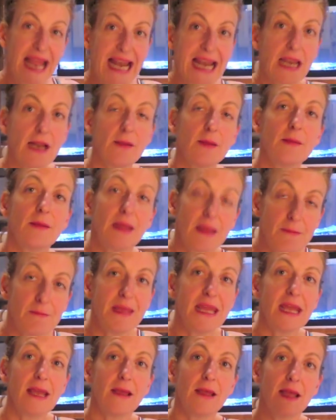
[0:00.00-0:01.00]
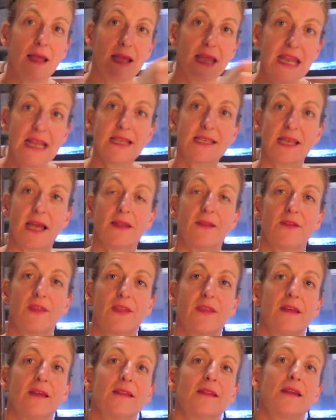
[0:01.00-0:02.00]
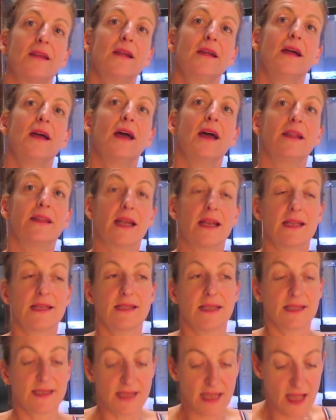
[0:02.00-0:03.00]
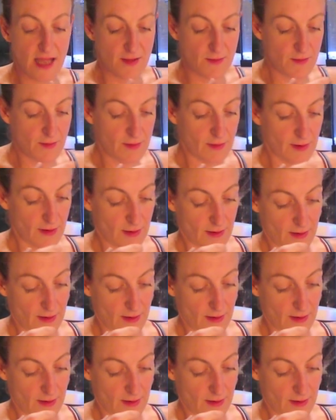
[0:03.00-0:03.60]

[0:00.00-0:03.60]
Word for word: a little be uh, inside the theater that is the same